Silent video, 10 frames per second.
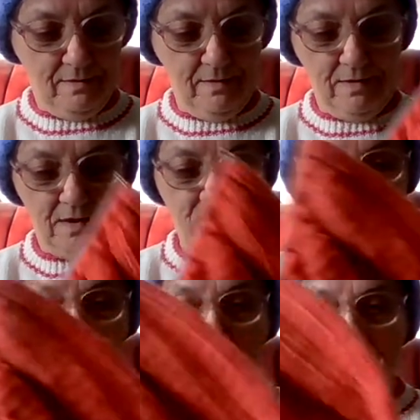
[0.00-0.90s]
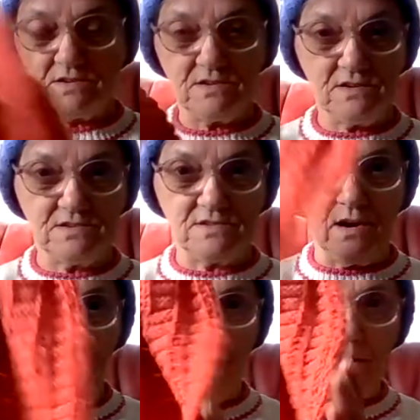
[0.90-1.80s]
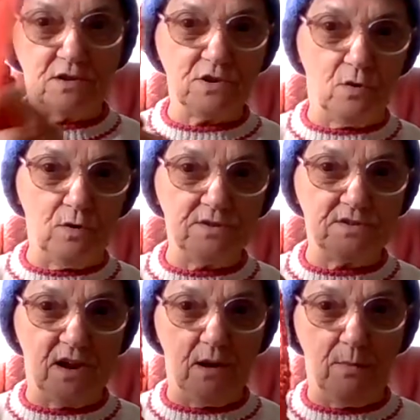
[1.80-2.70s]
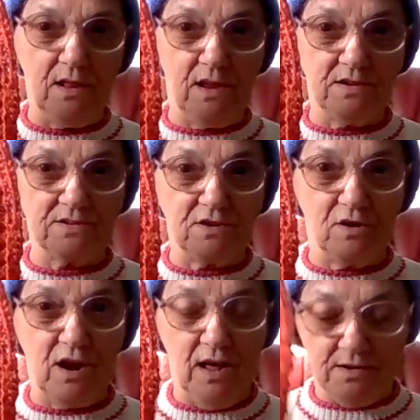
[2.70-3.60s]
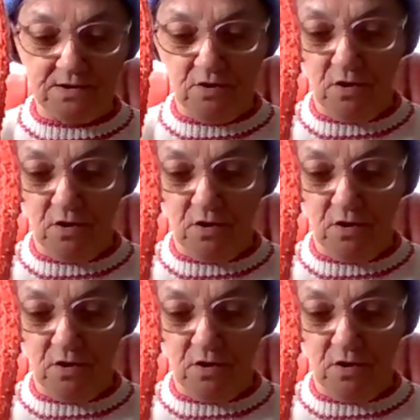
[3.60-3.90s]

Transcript: this is cinnamon, it's called cinnamon, this colour, that's another